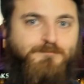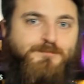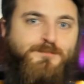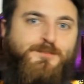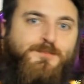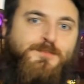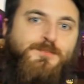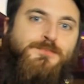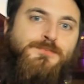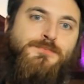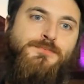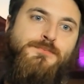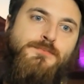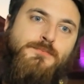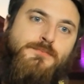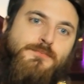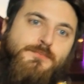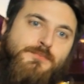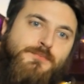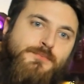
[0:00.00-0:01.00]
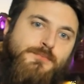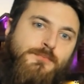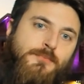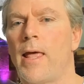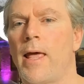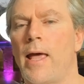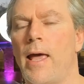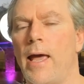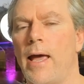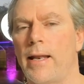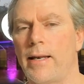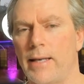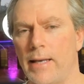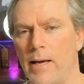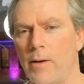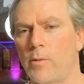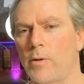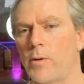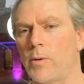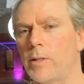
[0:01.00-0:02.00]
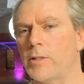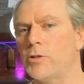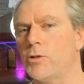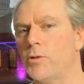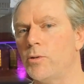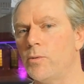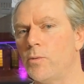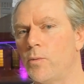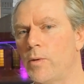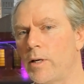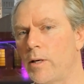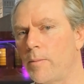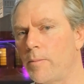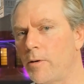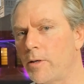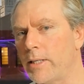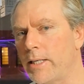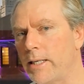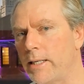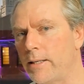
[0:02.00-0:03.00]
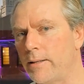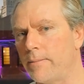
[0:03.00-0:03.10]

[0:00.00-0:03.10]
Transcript: Beautiful. And now what do I do when I'm on here?